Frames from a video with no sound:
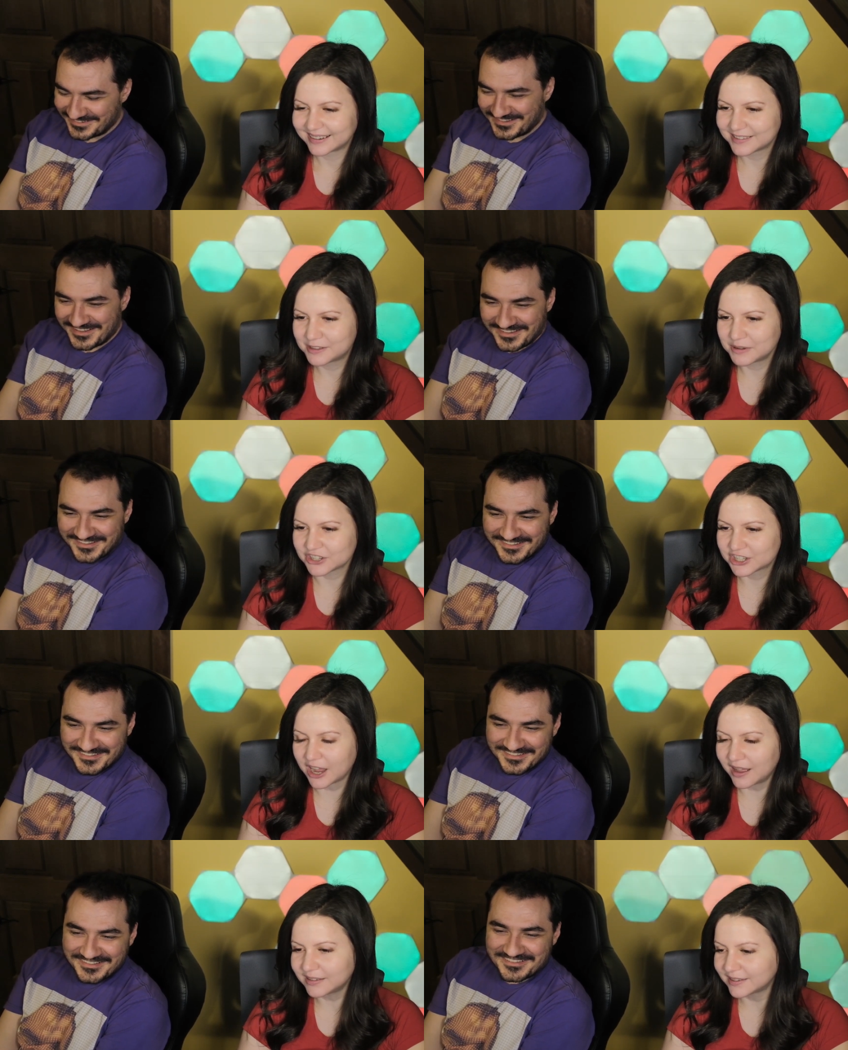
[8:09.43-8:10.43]
Speaker 1: Let's do a
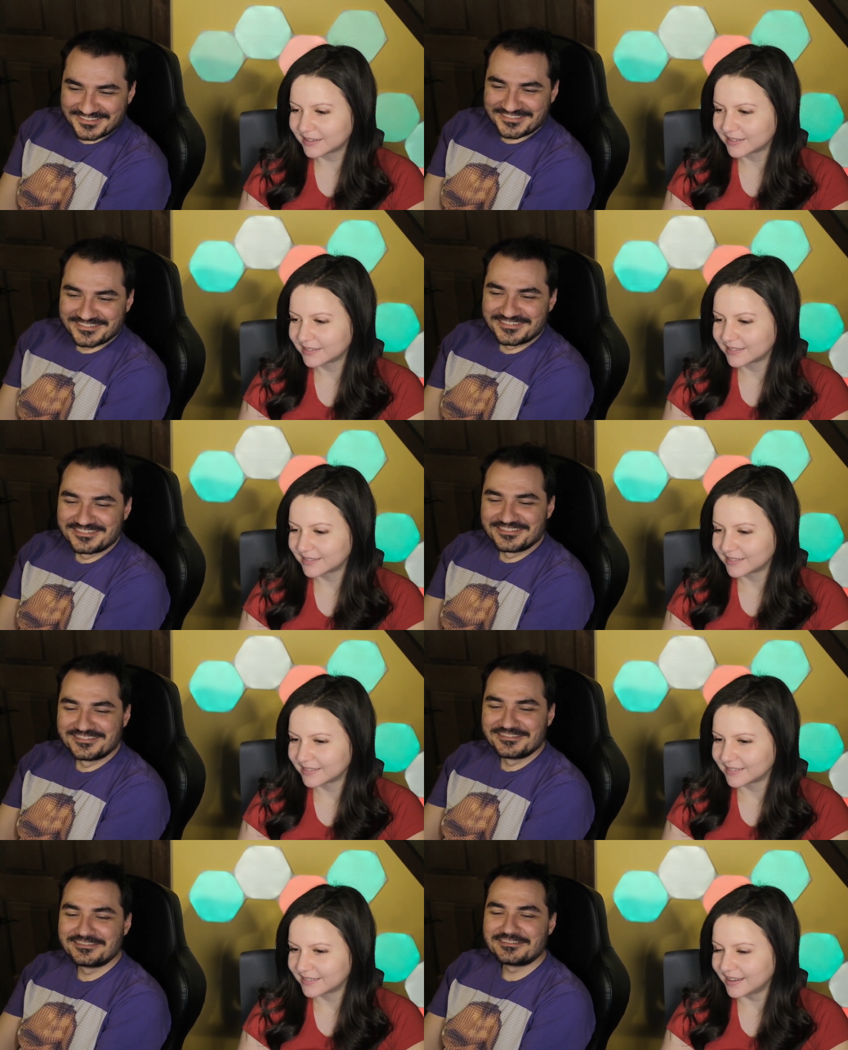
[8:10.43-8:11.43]
shot.
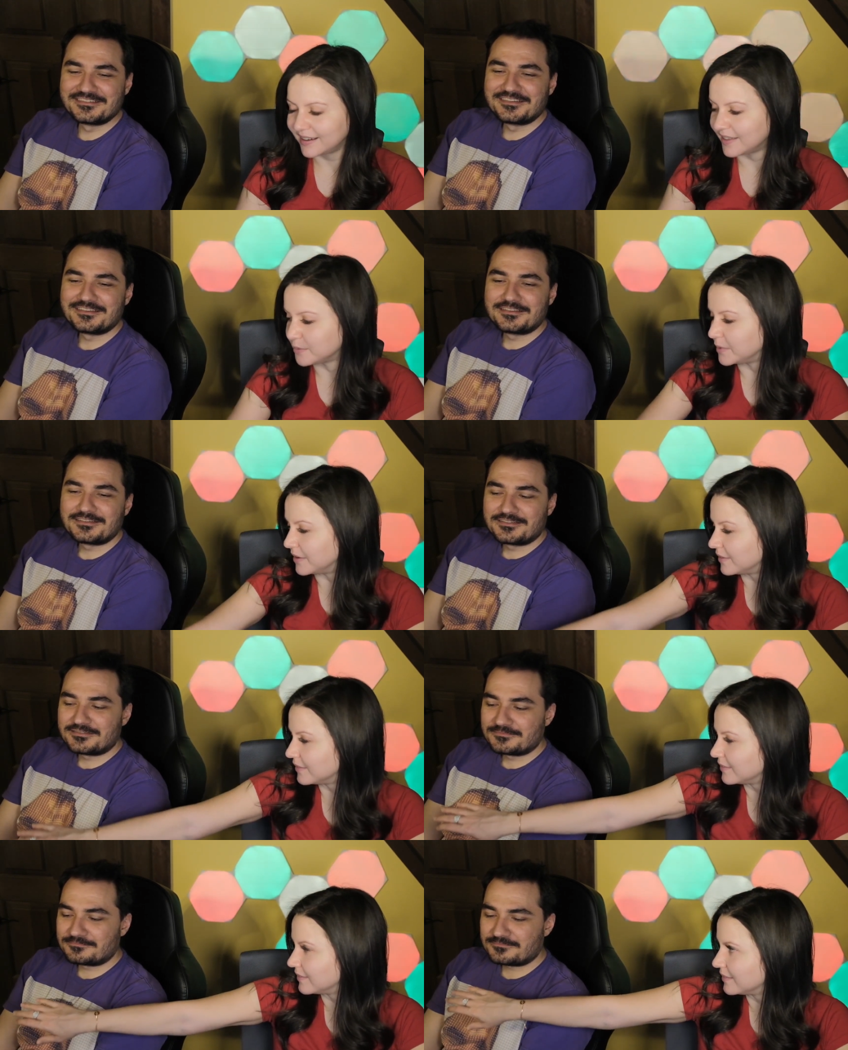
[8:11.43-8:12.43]
Get another beer.
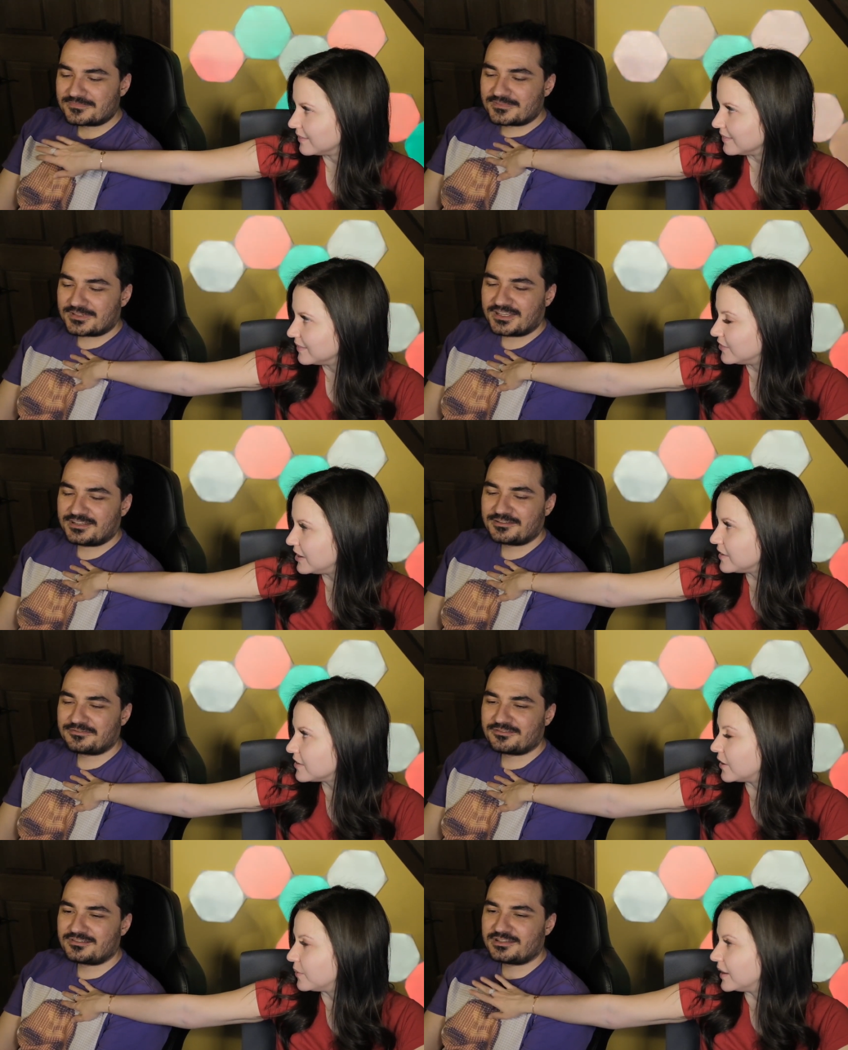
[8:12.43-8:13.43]
Speaker 2: Drink
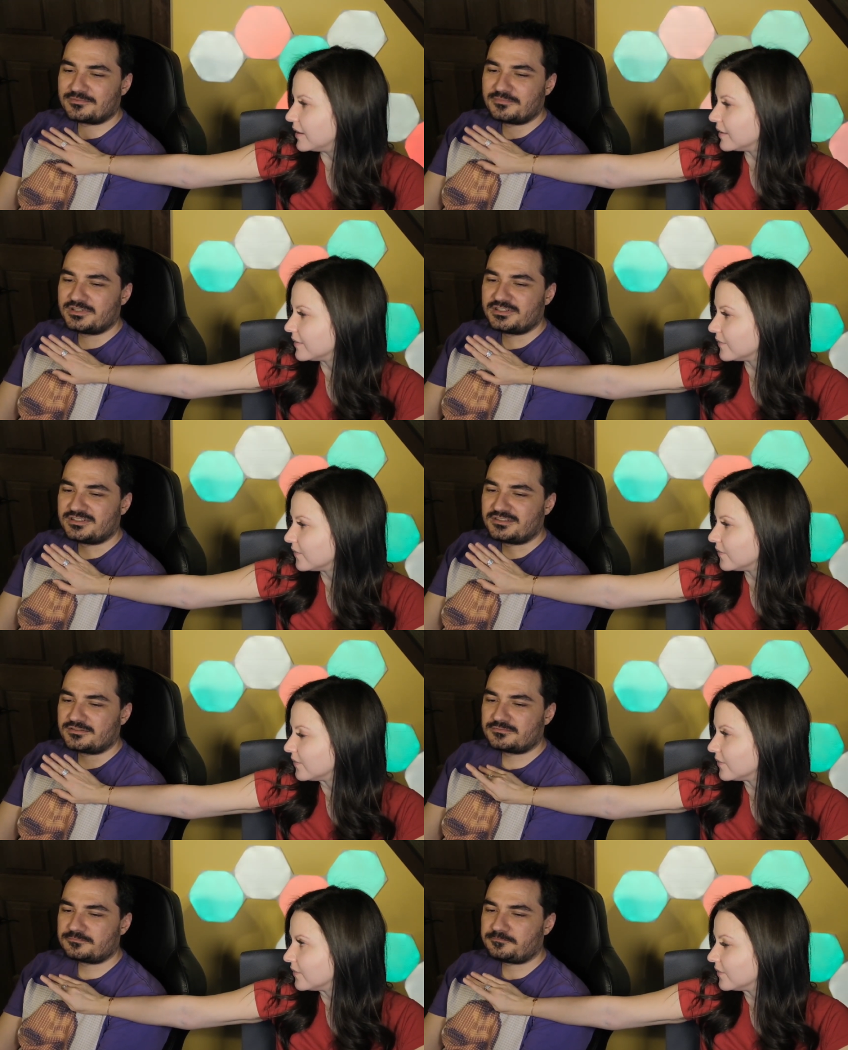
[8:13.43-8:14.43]
it slowly. Another
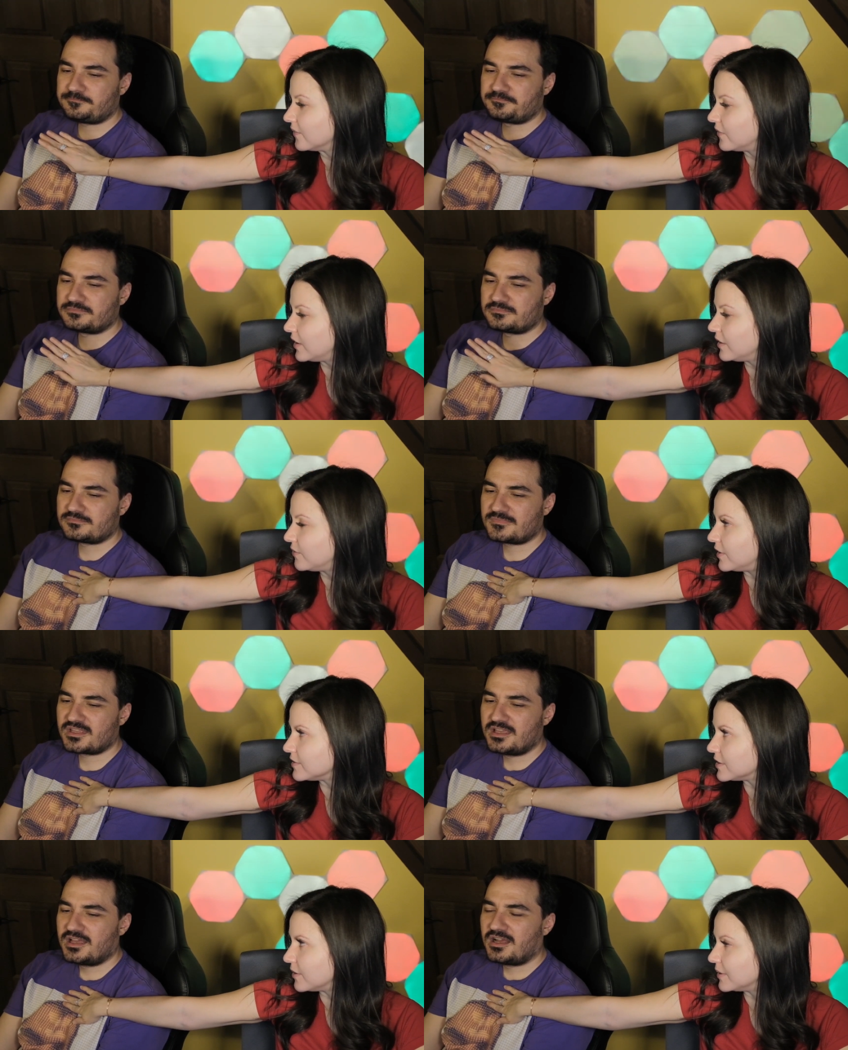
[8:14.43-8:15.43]
beer.
Speaker 1: Drink it
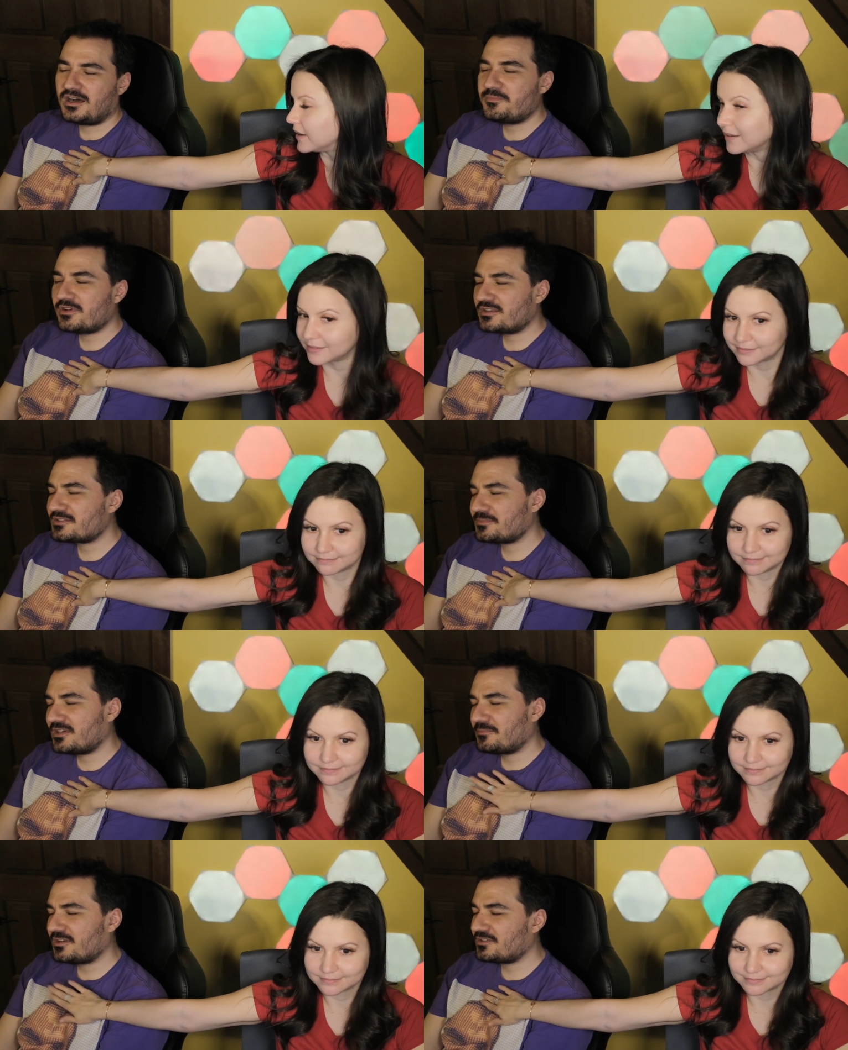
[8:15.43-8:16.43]
very slowly.
Speaker 2: I'll be honest,
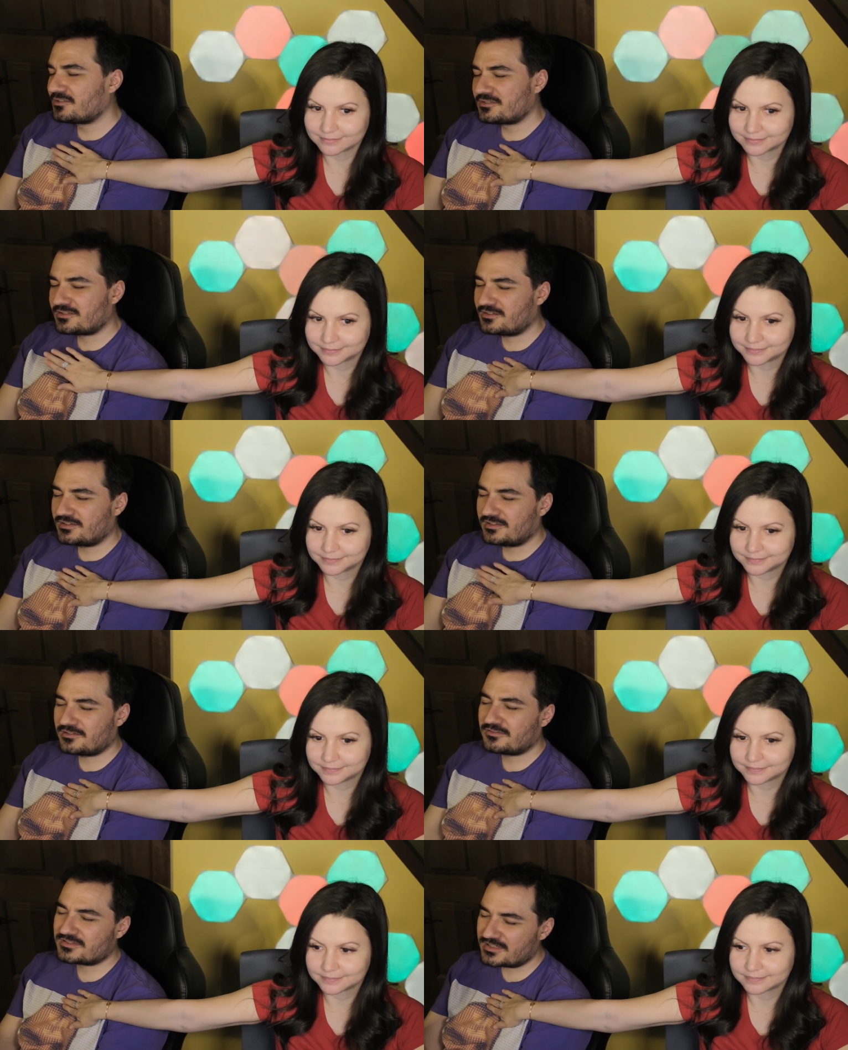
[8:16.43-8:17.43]
my tooth's hurting.
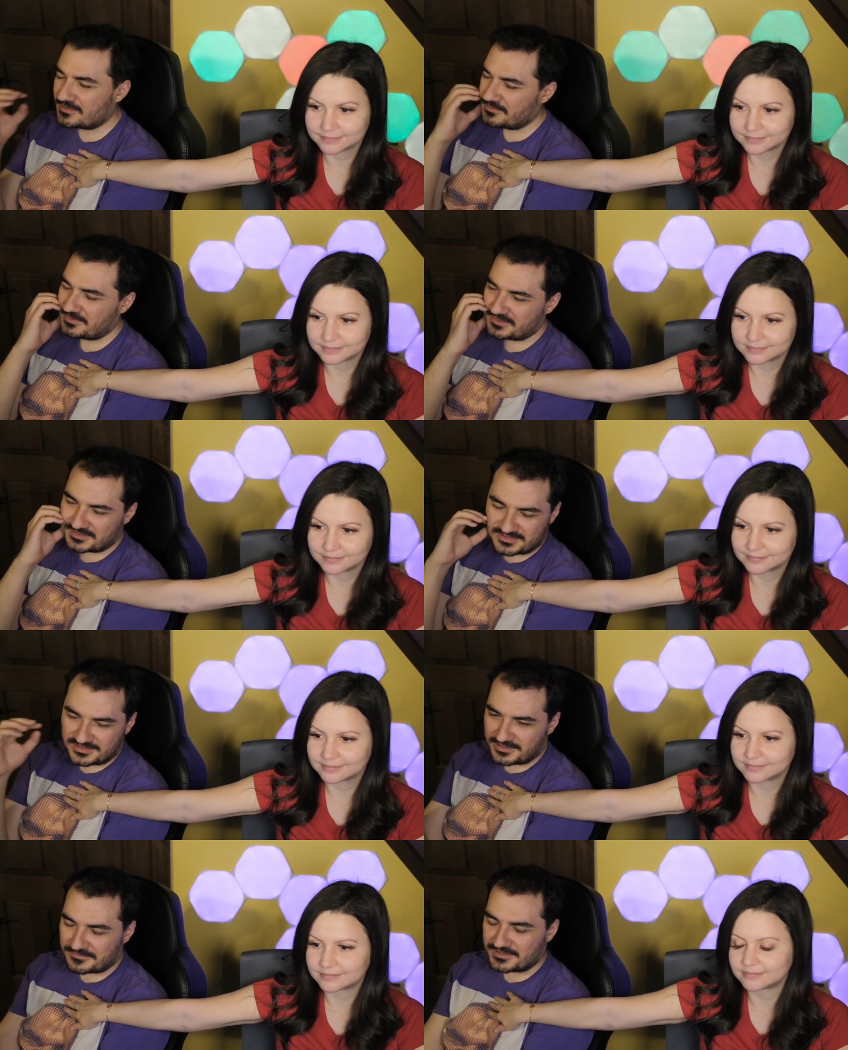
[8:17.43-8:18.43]
The whole side of my mouth
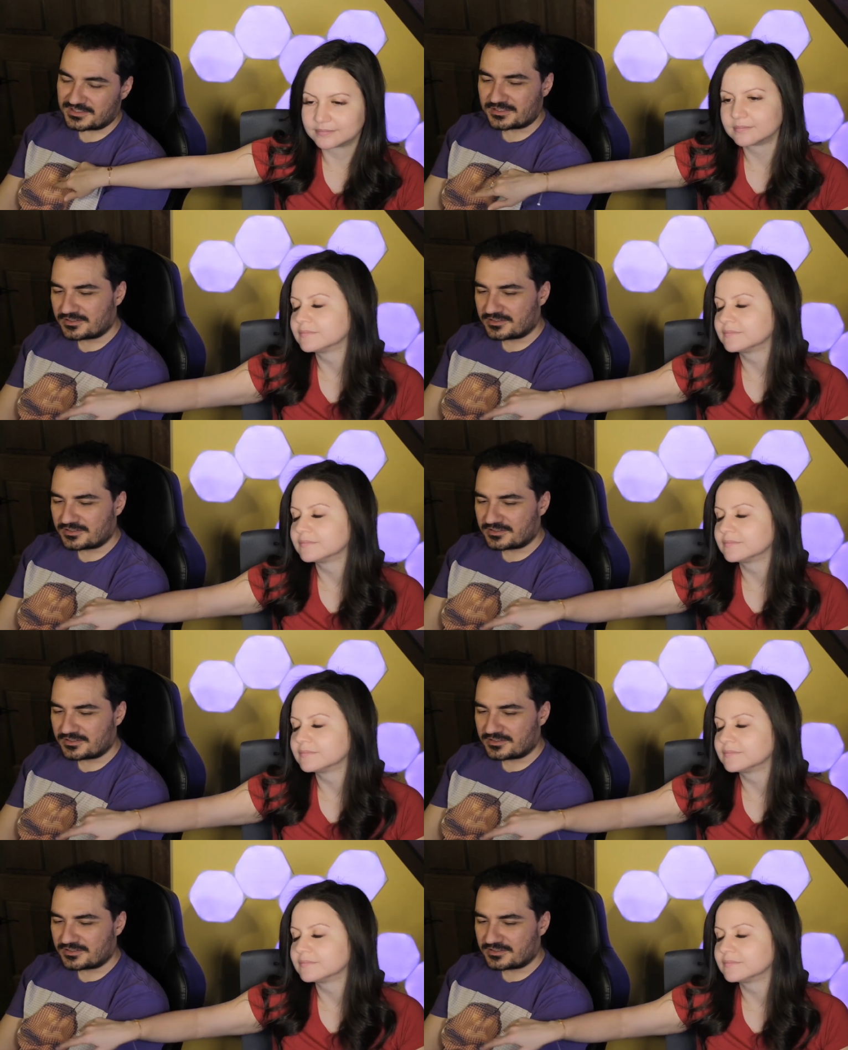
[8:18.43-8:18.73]
is not feeling